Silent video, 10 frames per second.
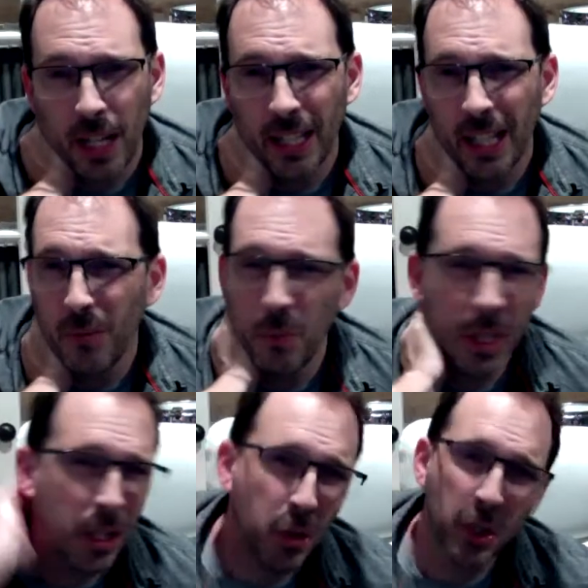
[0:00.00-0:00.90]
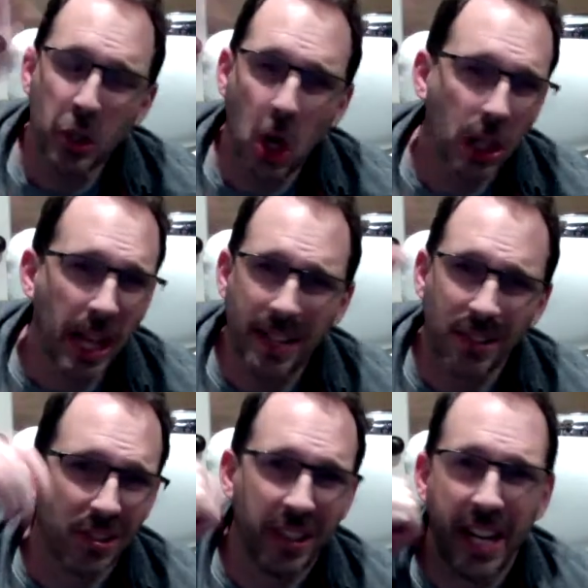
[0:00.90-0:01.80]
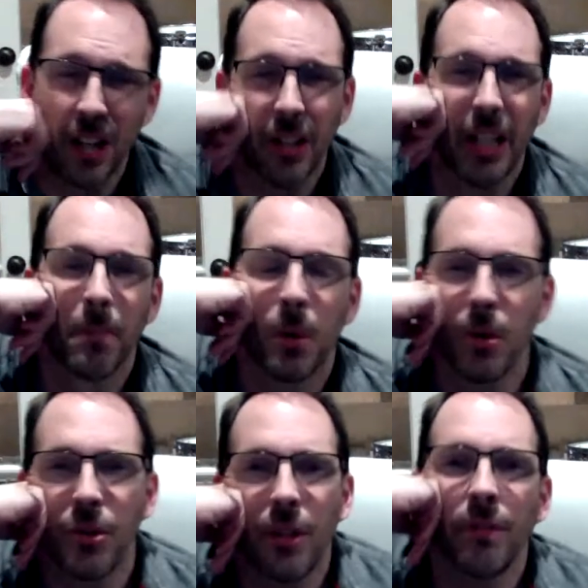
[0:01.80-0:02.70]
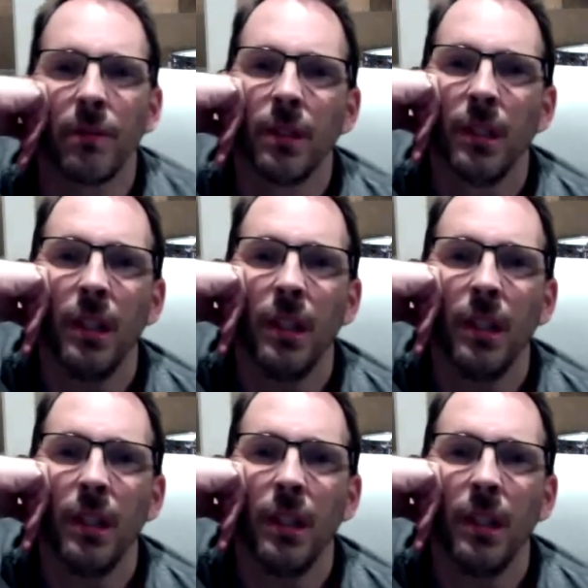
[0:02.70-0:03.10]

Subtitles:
And then we can do guitar classes later in person.